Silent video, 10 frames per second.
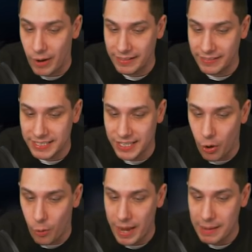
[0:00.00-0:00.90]
right, let's
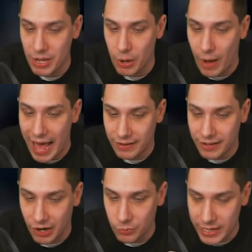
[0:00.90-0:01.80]
go, baby. A wild
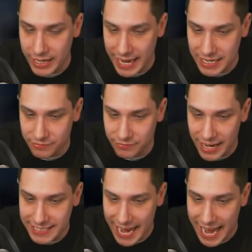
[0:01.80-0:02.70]
card weekend,
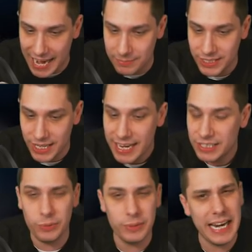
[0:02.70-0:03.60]
Davante Adams.
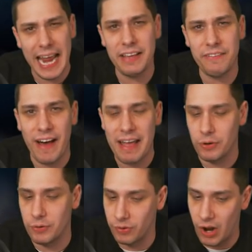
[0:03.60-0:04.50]
It's only an
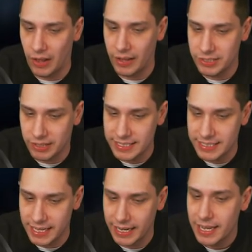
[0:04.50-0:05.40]
85 overall.
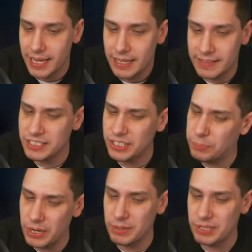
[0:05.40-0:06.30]
Interesting. These are
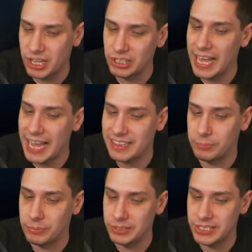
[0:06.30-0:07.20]
pretty much
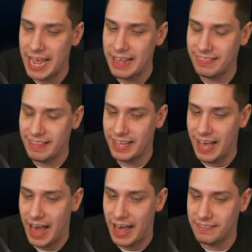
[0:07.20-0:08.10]
collectibles, I think,
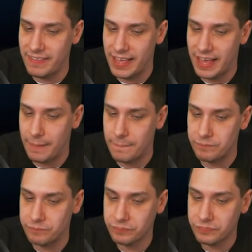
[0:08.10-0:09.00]
on the um,